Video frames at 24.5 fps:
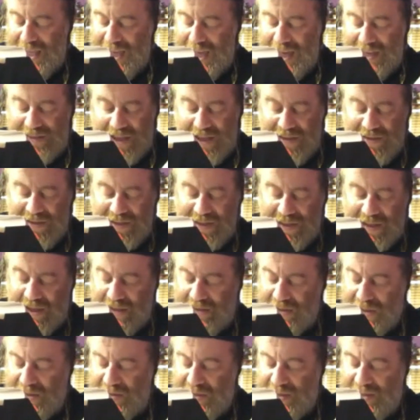
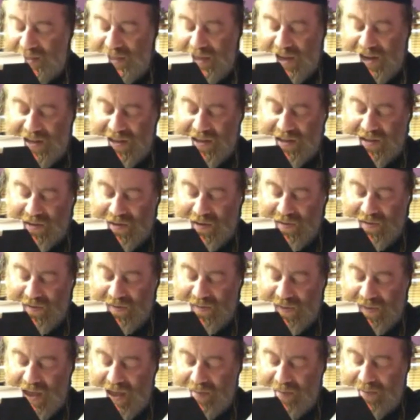the started loaf,
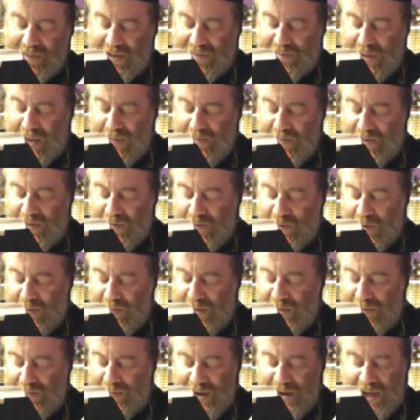but may
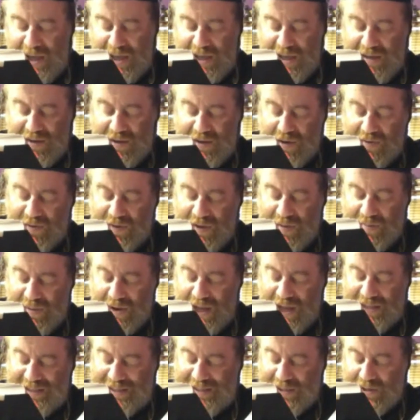perform the breaking of the
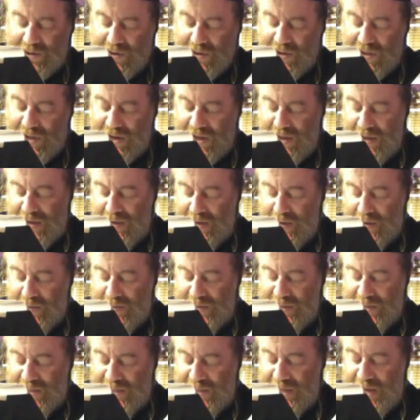bread solely
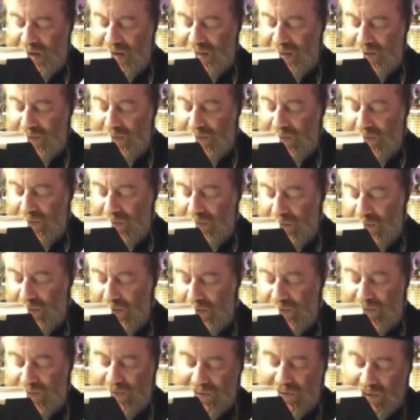with the started
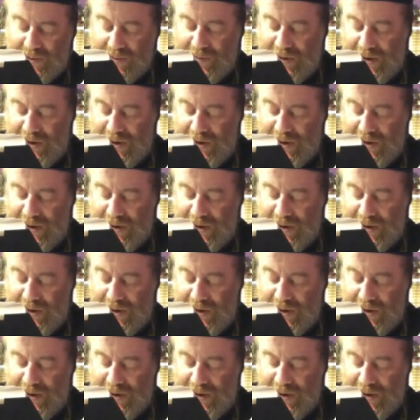loaf. So